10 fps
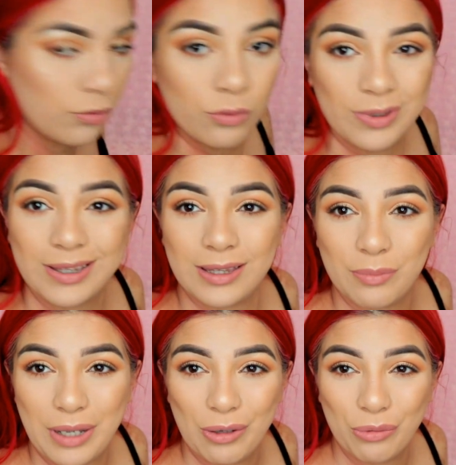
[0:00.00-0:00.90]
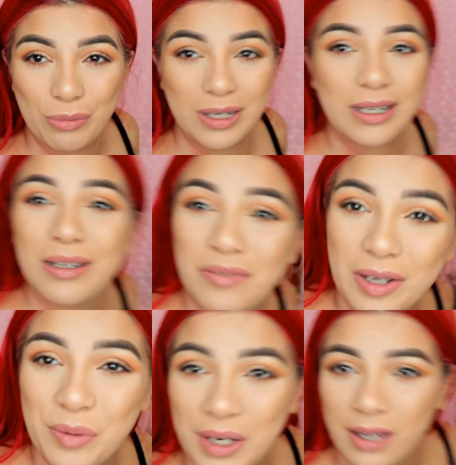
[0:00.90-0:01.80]
with my own money if
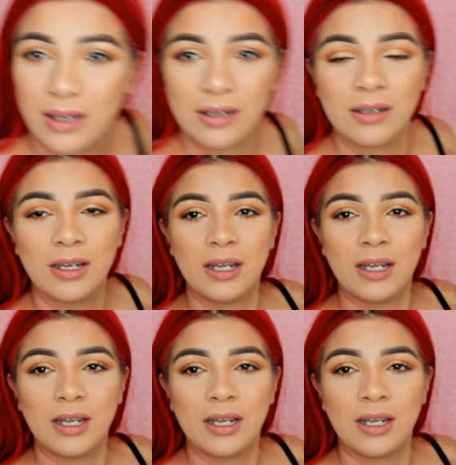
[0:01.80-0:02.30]
I may add,